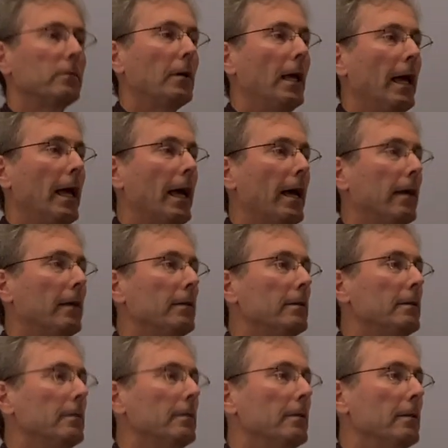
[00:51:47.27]
And
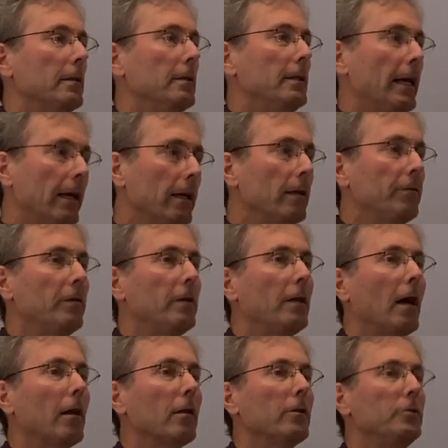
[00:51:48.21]
the negative
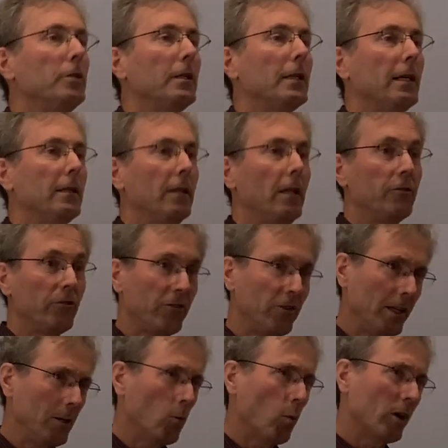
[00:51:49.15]
theology then is
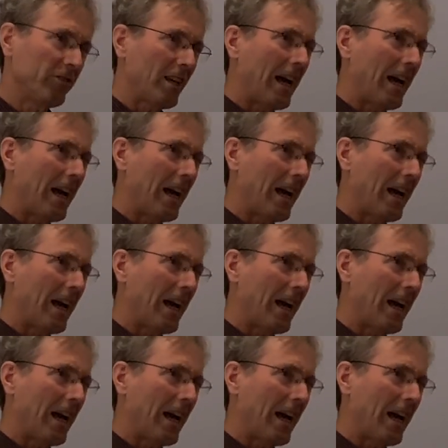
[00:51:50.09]
seeing what's